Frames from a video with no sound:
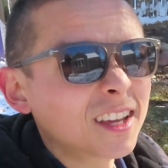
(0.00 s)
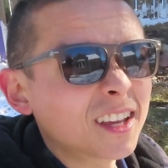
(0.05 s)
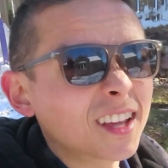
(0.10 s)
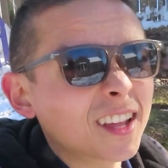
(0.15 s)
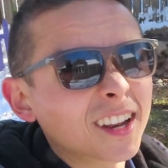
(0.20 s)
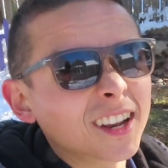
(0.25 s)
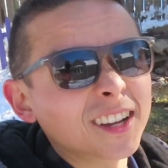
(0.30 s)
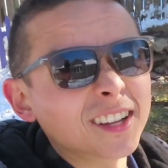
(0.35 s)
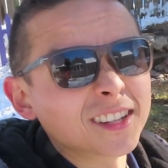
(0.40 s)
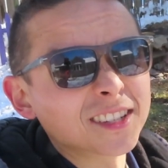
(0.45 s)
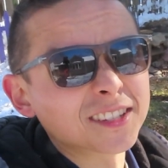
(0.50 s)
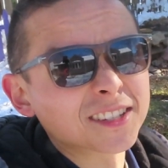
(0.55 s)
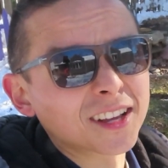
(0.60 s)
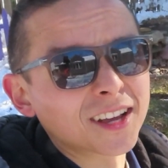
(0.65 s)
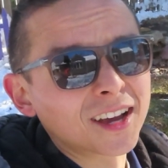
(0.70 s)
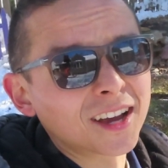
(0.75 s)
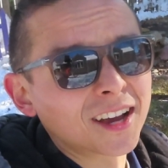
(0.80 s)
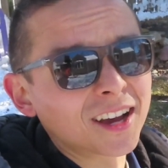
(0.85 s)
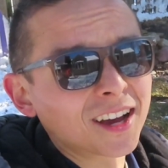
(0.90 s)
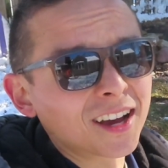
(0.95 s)
It is
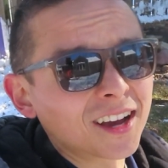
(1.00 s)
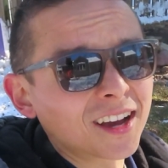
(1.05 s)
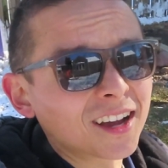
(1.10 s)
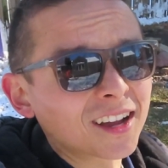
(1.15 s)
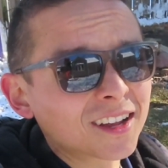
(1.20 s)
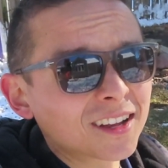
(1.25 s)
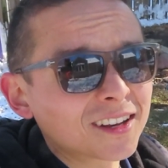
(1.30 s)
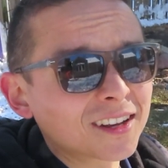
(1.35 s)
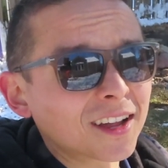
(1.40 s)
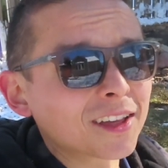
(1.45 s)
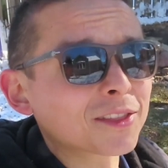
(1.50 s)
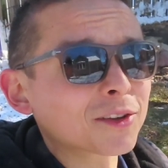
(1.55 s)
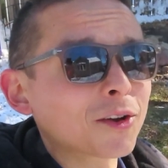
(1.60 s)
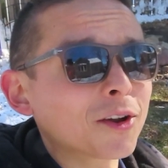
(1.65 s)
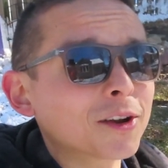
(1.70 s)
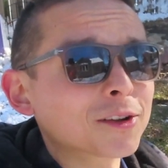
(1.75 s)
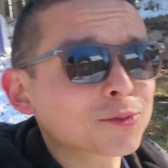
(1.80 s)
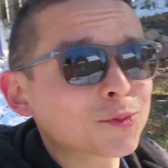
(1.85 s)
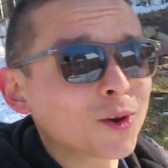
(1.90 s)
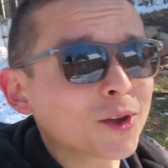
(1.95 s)
not the
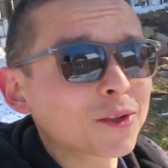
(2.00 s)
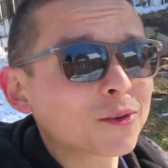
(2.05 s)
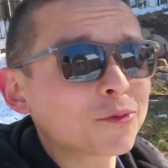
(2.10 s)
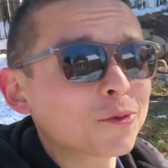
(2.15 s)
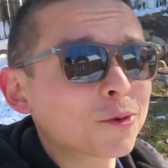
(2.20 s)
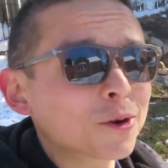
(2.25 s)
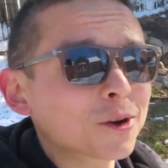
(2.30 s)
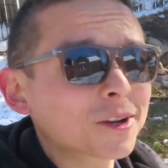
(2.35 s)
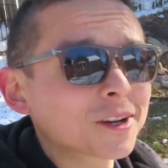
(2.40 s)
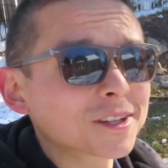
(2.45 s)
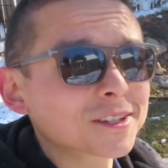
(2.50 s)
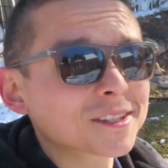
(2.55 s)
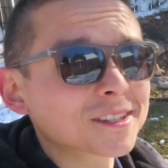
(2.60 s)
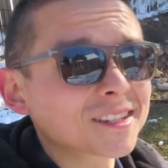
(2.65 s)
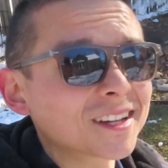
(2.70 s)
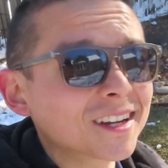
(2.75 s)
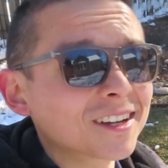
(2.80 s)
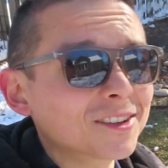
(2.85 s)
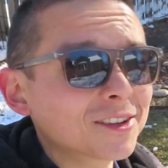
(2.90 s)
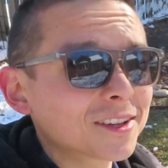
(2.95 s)
greatest weather for it
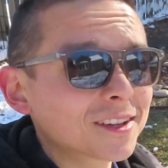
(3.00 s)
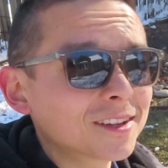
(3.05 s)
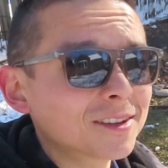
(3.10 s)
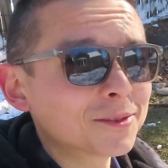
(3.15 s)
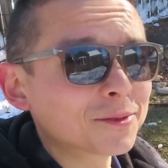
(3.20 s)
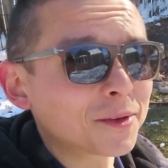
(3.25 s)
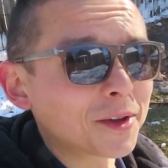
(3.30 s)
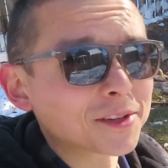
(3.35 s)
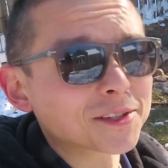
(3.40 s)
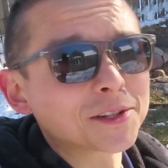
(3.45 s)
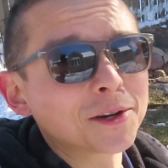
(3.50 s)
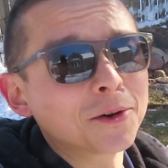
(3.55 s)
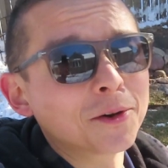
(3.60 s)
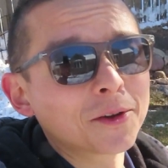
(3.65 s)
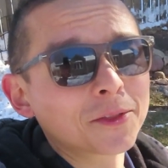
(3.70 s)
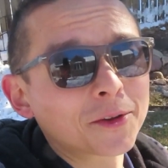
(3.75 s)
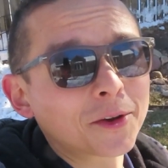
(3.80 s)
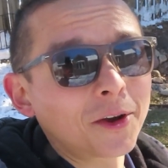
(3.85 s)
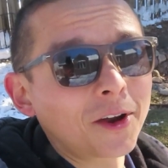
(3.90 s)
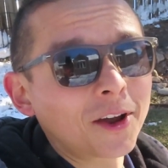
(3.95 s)
necessarily. We've got snow
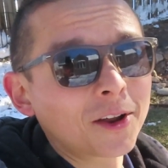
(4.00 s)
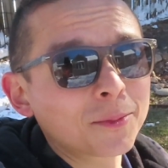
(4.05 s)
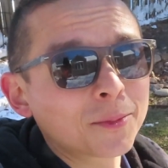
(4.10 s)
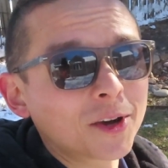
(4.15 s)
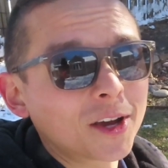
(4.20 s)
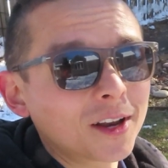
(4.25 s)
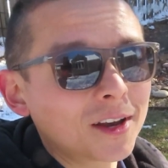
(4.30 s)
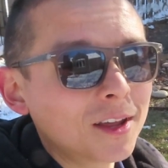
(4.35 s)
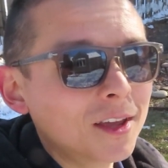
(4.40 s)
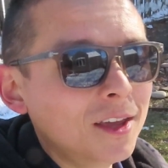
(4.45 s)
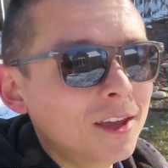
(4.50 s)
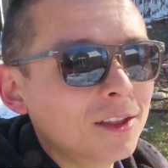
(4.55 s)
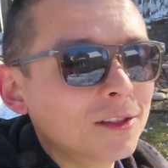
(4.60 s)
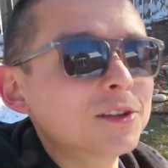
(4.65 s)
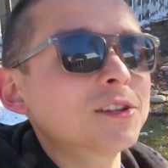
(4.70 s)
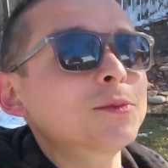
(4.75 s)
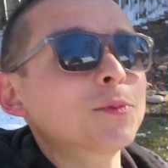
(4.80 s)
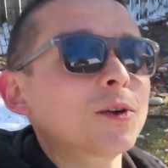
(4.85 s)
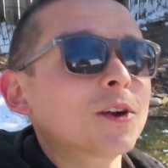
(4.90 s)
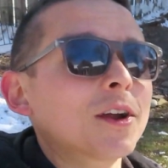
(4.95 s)
on the ground, but at
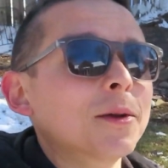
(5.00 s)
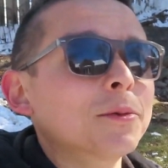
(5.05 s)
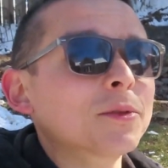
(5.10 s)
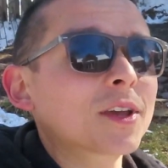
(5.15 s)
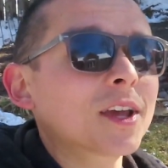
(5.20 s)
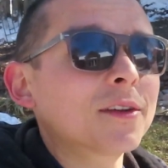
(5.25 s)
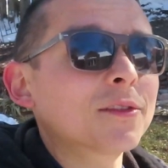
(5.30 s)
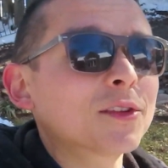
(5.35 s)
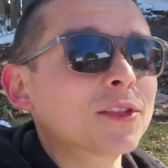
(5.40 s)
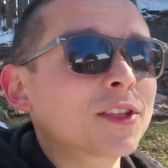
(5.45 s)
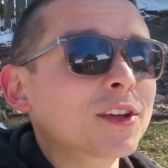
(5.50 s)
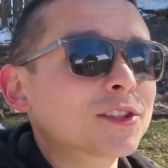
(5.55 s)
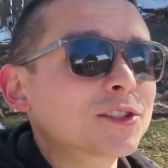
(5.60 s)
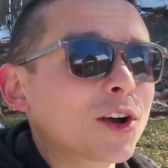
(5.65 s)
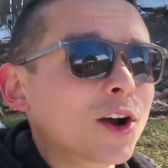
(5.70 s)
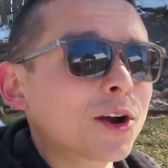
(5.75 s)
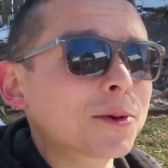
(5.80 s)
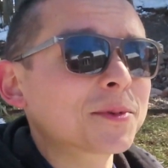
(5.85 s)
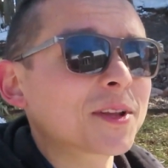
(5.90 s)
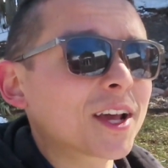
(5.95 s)
least we were able to get everything
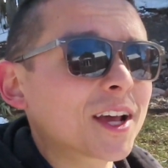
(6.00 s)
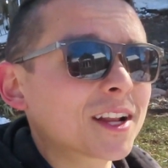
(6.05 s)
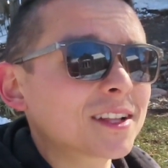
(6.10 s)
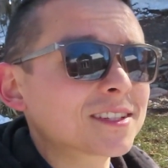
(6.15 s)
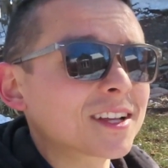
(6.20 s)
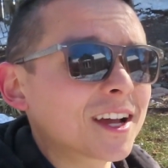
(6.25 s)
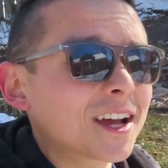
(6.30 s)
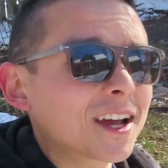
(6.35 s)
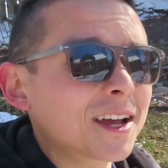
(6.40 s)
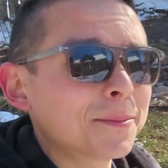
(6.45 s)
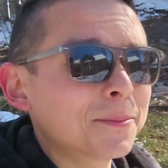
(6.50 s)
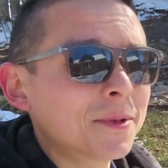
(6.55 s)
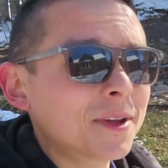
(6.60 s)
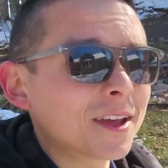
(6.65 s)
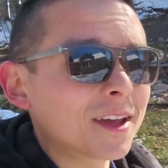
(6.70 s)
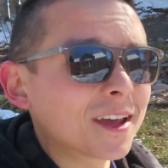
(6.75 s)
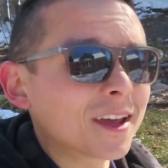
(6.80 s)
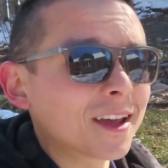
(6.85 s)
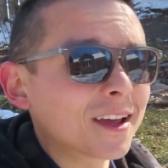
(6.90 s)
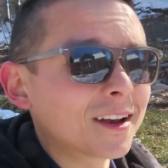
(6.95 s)
tarped ahead of time,
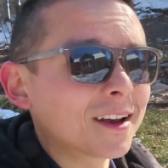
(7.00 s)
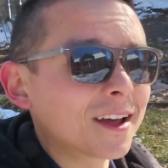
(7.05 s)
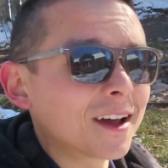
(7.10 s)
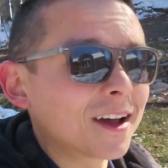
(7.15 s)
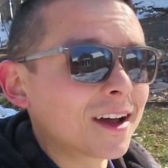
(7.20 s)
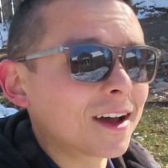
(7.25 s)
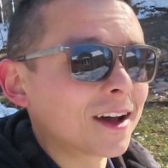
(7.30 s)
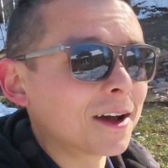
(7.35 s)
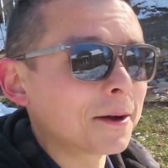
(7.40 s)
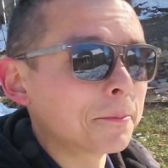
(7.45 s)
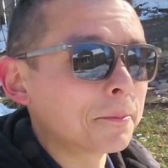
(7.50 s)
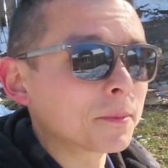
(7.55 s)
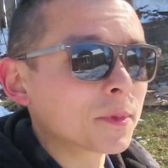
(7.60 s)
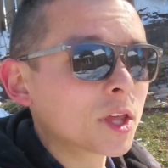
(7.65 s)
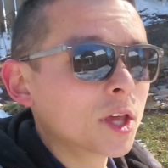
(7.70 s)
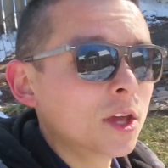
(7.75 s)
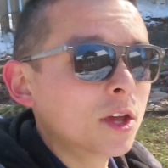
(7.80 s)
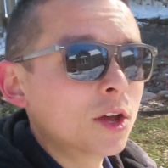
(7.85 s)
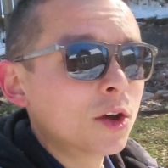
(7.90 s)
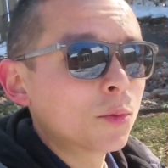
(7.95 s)
and
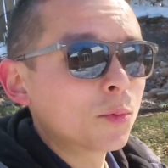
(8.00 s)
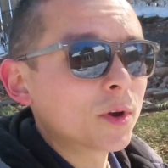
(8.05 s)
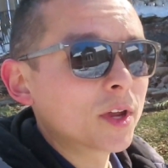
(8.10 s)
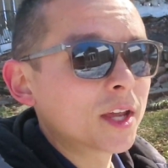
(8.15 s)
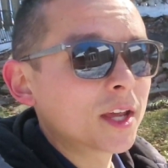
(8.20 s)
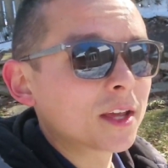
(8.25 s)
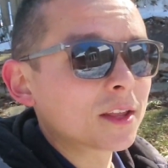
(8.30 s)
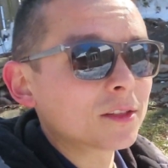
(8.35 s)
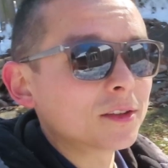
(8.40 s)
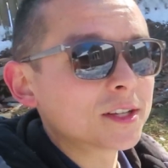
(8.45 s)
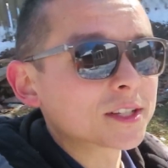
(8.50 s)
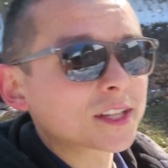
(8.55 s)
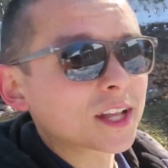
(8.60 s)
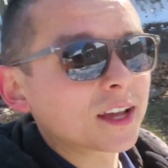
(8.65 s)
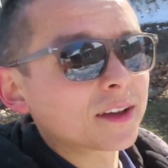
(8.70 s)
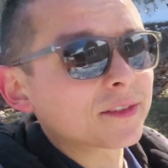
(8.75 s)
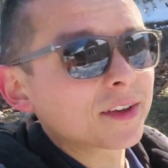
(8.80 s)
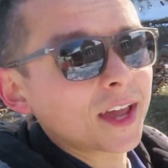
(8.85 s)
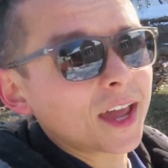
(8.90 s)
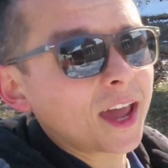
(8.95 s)
we at least
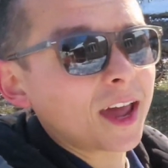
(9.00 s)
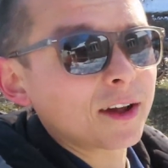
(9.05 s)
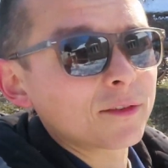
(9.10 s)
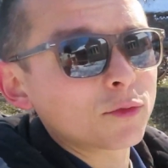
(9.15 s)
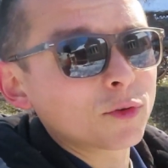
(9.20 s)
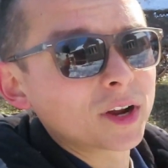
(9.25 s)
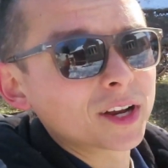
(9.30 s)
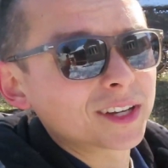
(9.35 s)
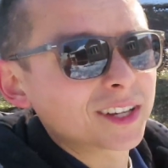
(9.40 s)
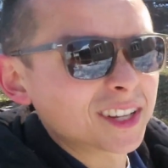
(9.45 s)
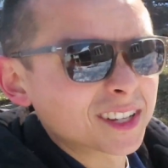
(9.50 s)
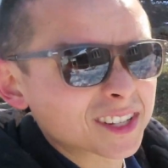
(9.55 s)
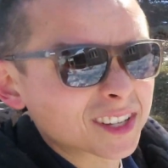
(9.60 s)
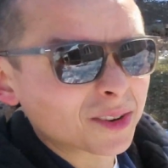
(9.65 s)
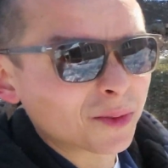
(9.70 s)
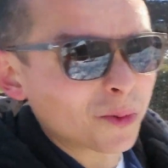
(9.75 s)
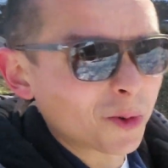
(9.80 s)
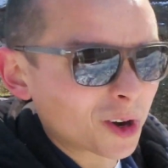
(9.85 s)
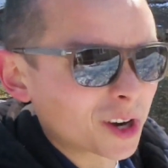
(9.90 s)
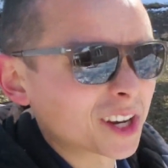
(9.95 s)
have a halfway
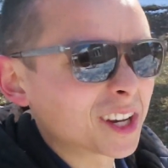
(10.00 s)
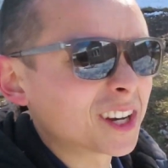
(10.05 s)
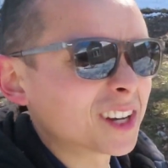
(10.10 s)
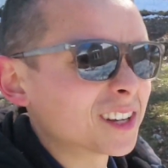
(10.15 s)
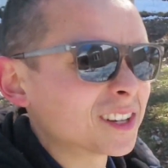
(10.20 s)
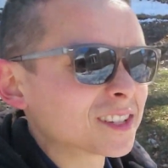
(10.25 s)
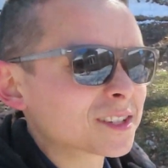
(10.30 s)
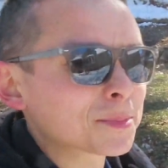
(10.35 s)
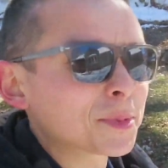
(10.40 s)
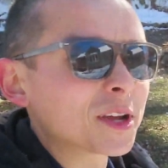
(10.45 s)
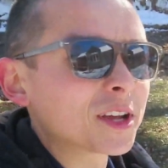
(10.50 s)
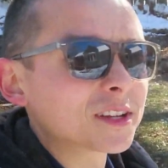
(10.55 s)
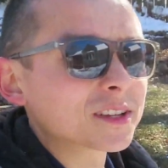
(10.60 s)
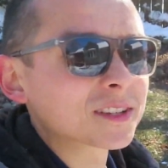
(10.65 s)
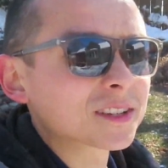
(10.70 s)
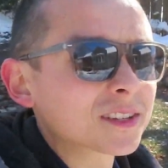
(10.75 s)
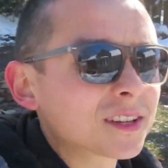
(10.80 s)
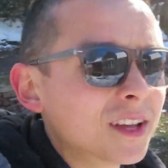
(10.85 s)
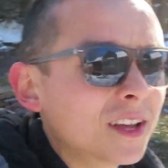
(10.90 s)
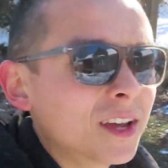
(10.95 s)
decent working
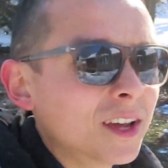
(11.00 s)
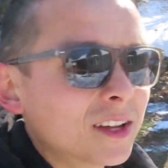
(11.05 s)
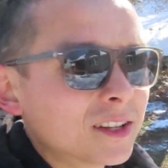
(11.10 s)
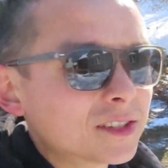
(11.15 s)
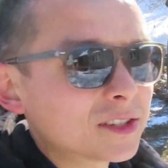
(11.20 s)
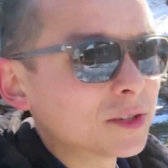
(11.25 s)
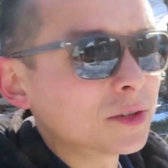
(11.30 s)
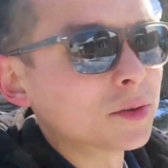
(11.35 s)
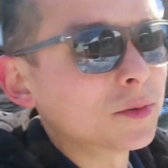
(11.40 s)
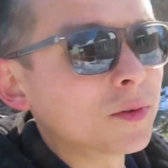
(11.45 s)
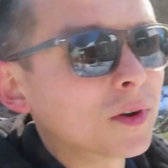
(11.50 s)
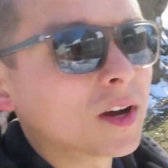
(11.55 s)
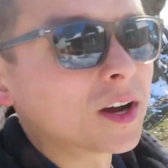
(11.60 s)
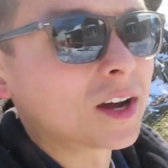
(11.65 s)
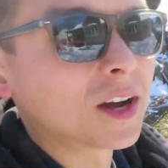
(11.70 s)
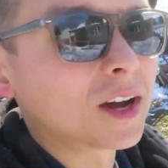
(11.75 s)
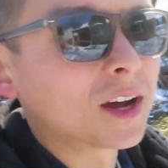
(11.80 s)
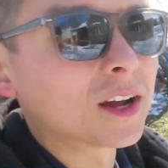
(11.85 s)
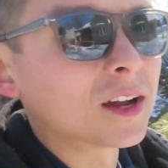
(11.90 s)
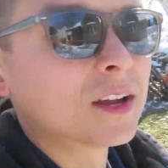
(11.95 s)
space
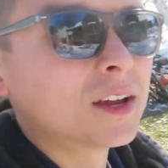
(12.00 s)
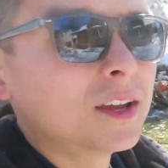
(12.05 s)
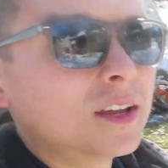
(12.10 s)
to